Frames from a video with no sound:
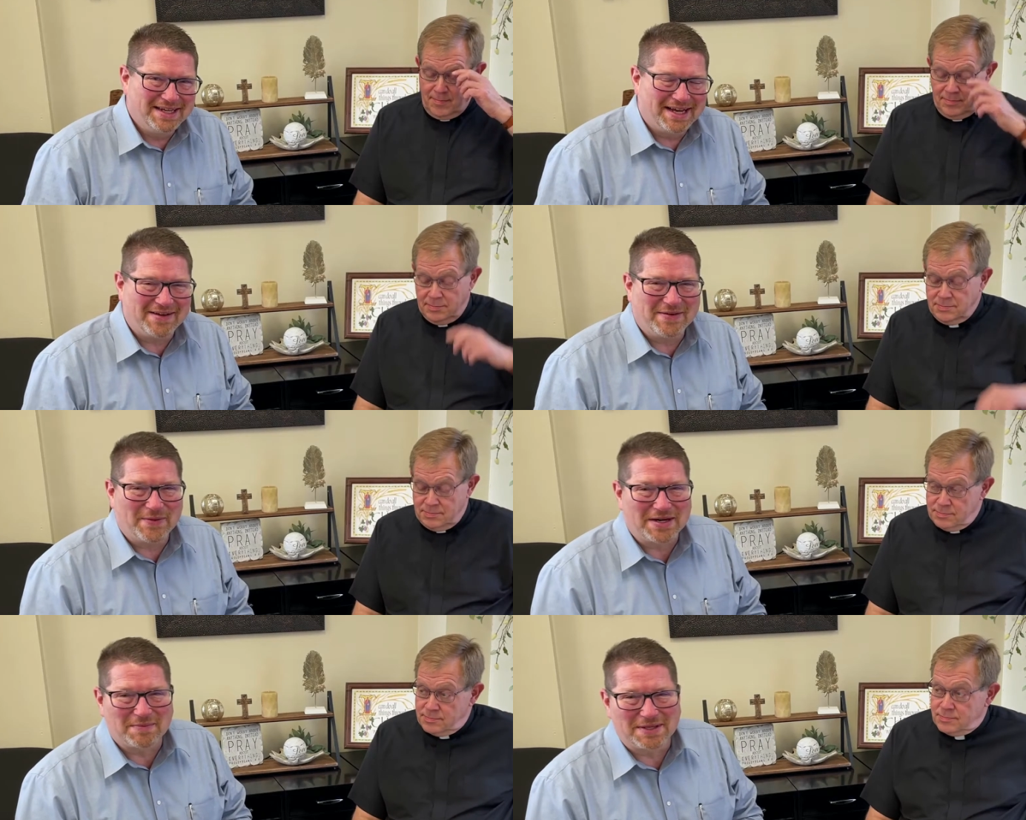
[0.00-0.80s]
Speaker 1: Hello
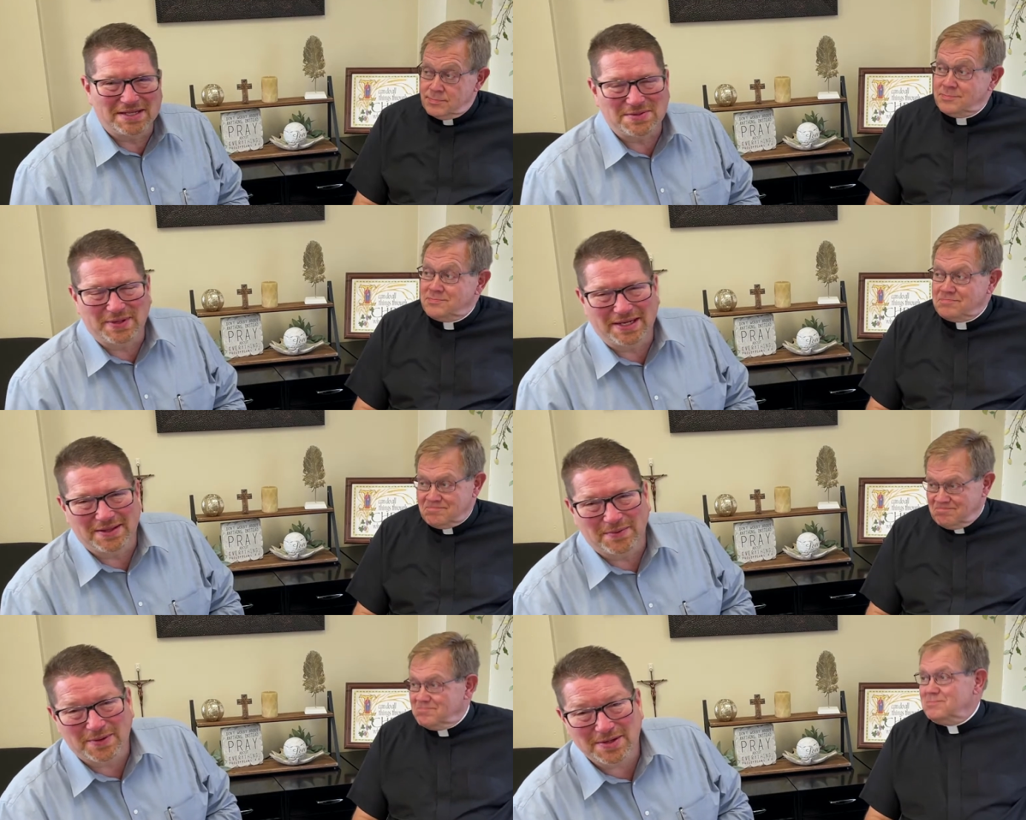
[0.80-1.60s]
and welcome to This Week
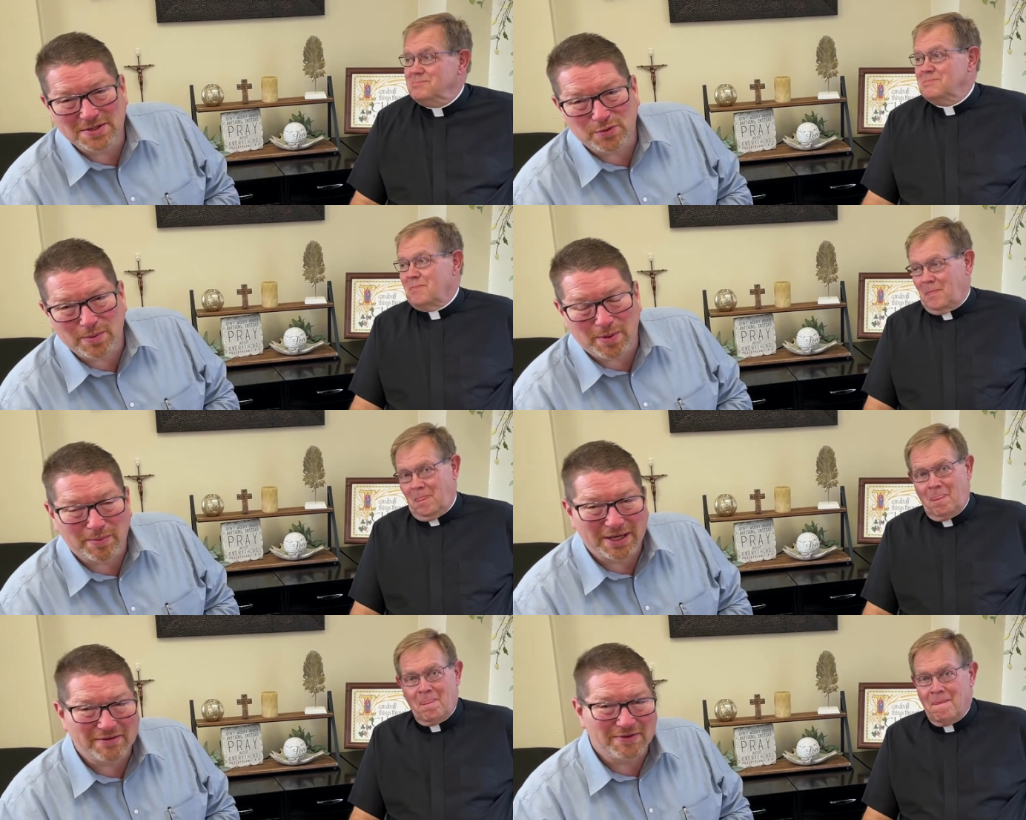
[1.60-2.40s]
in the Word as we
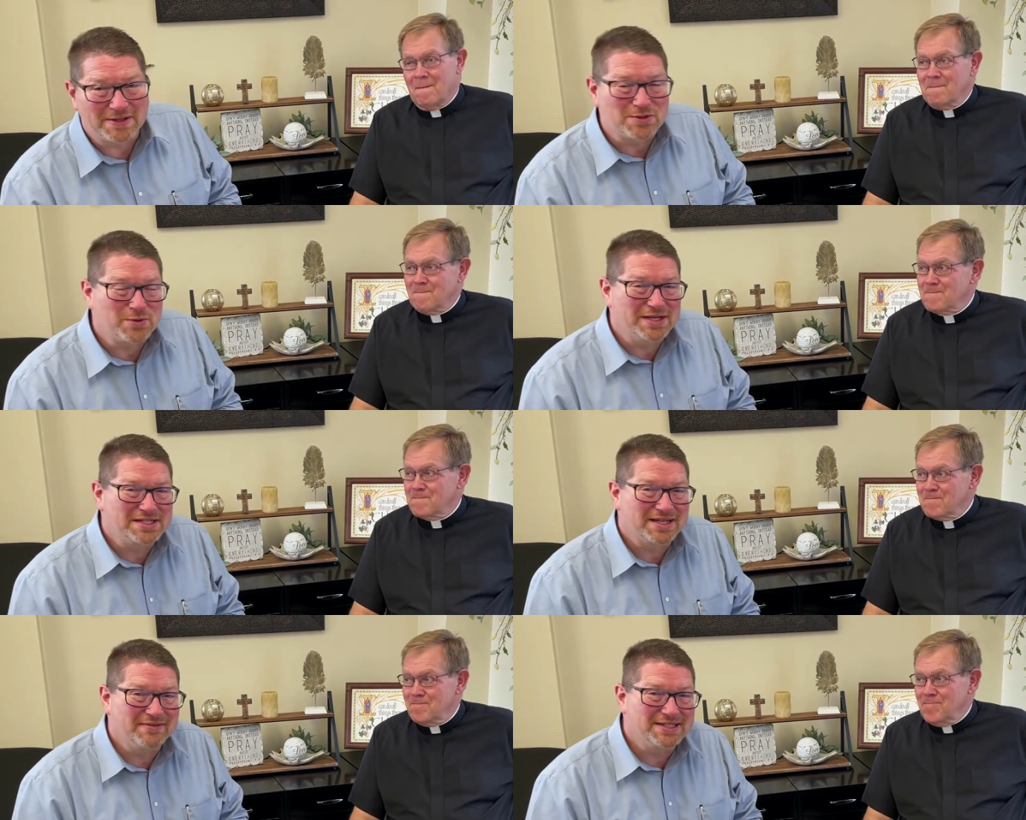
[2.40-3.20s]
prepare for the
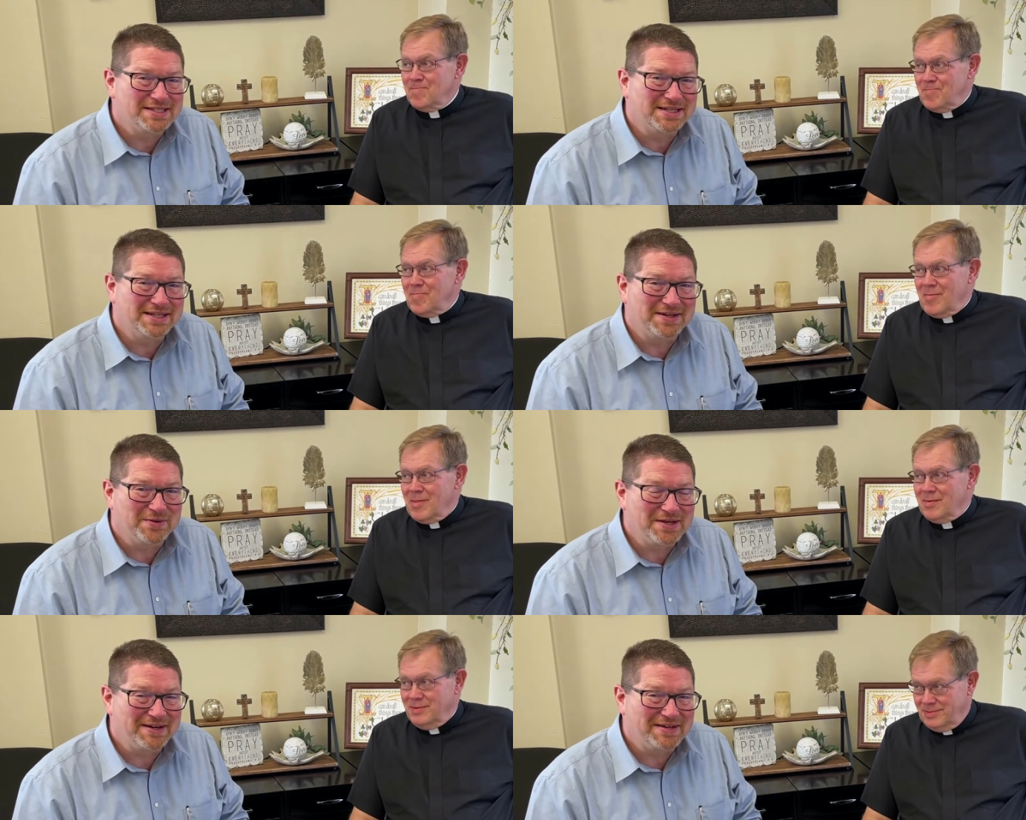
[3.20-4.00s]
27th Sunday in
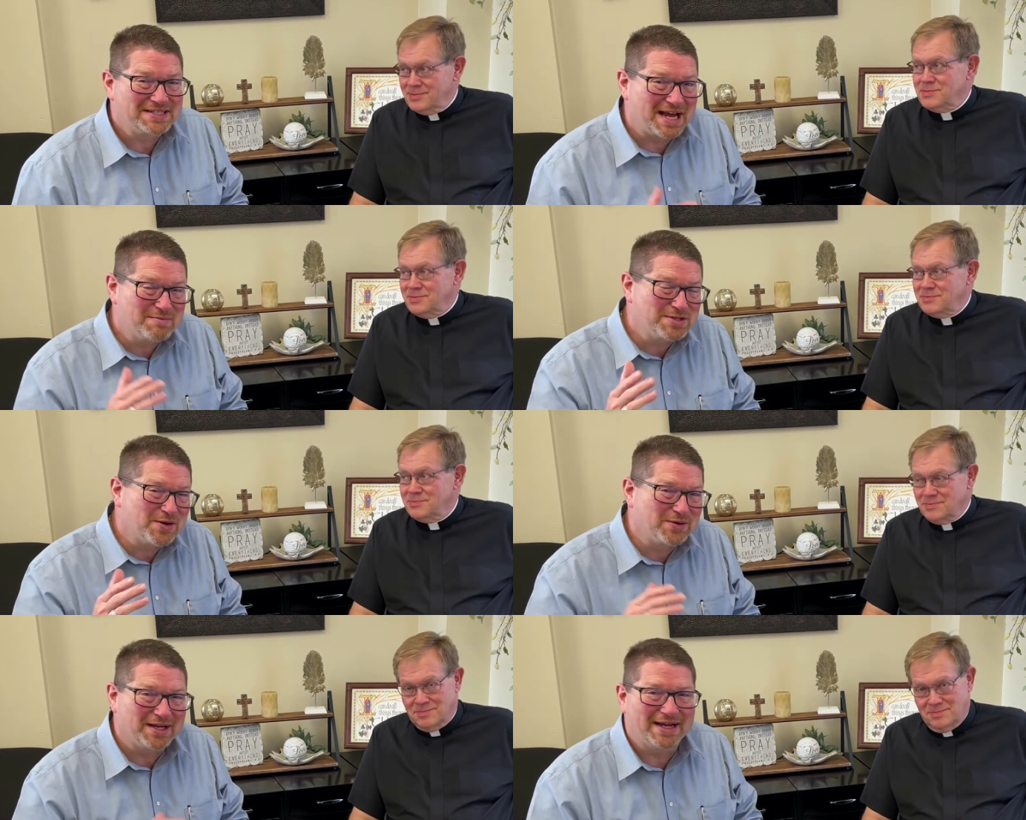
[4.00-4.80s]
Ordinary Time.
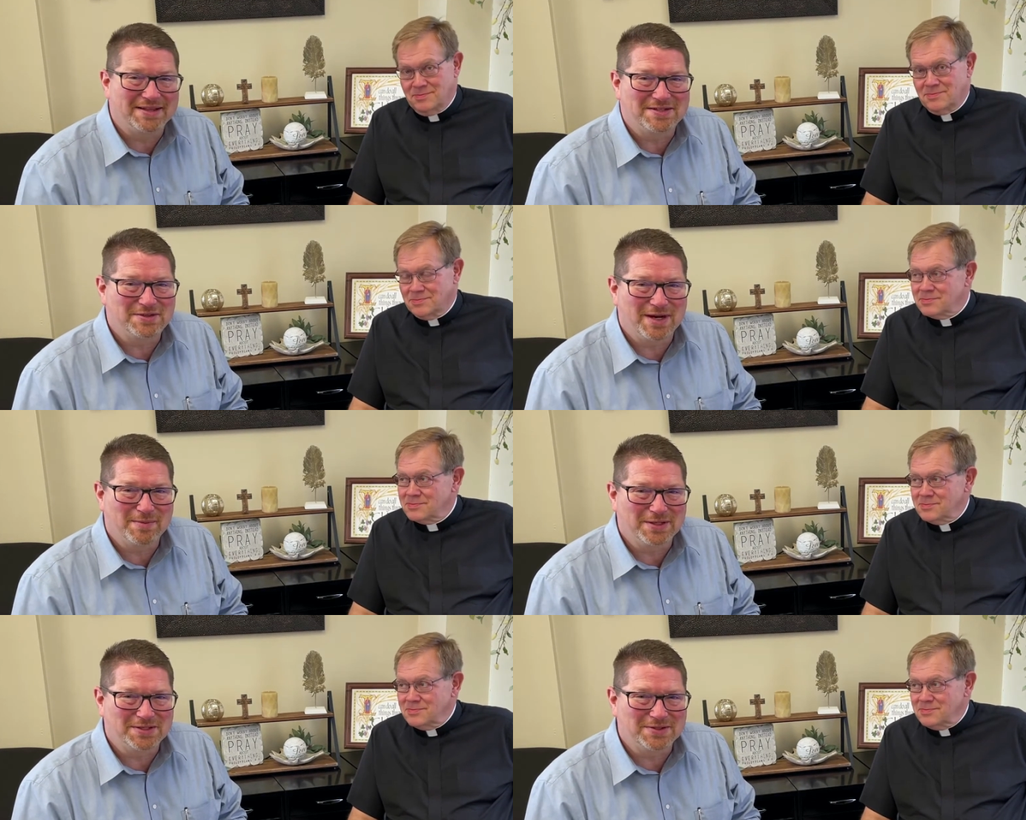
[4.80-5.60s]
So glad that you're
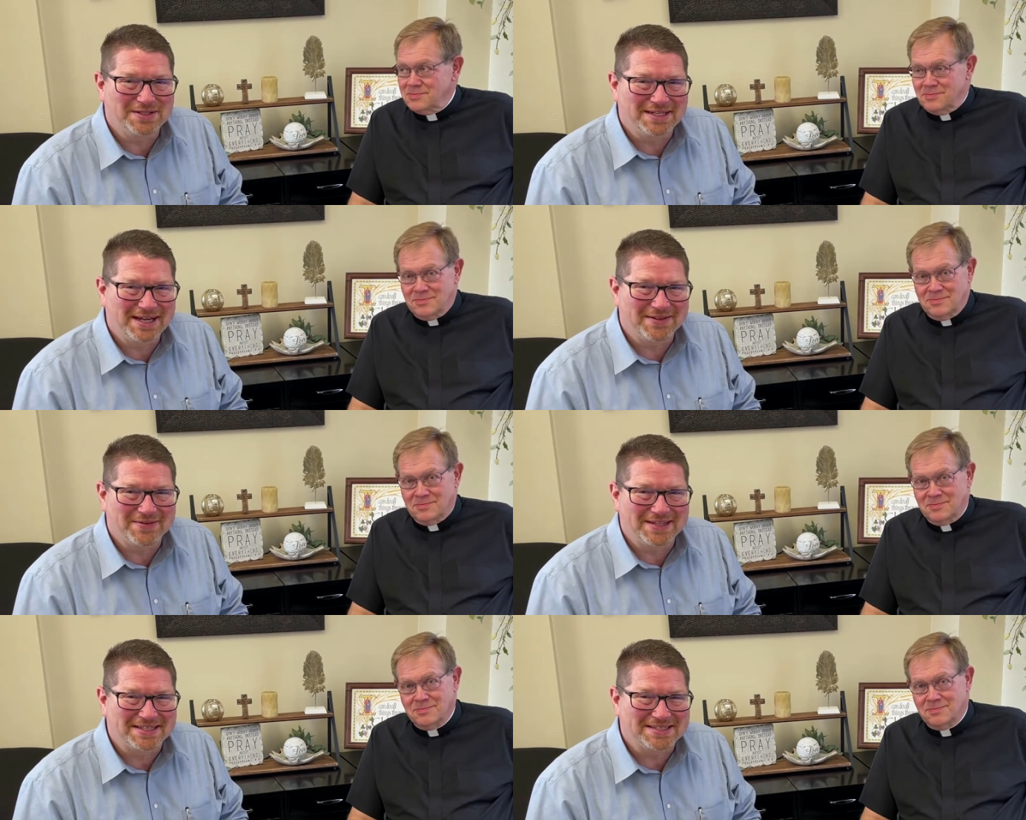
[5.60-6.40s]
able to join together
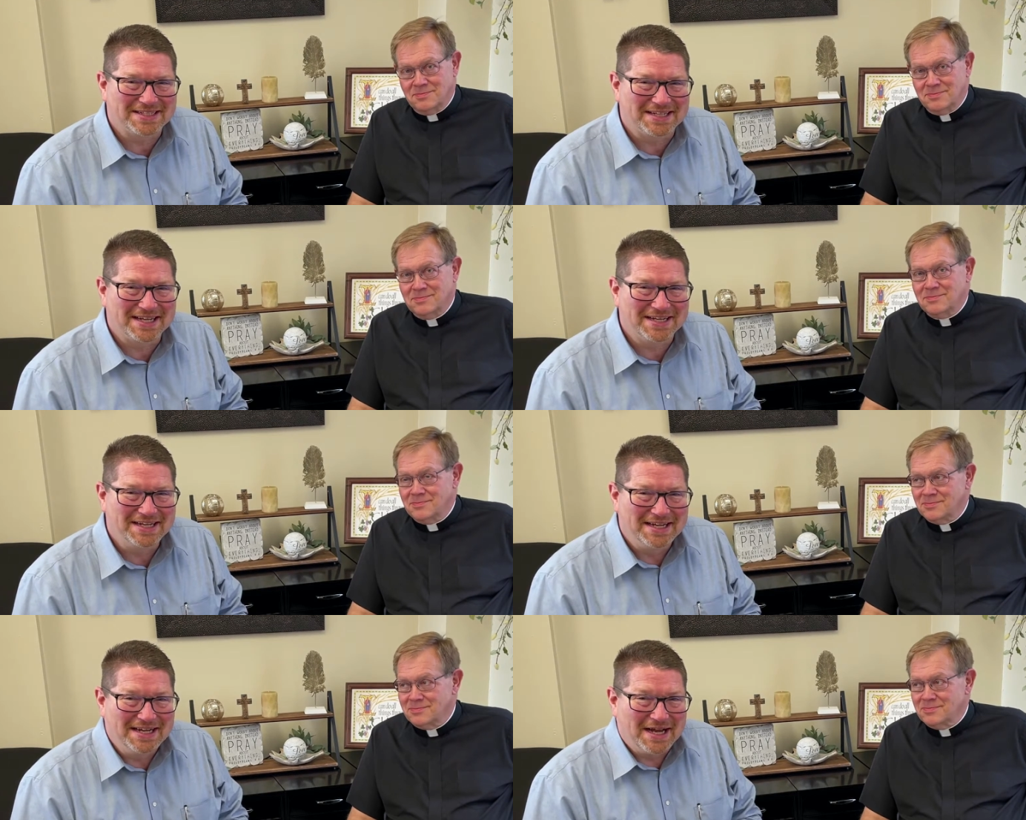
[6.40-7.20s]
with us today.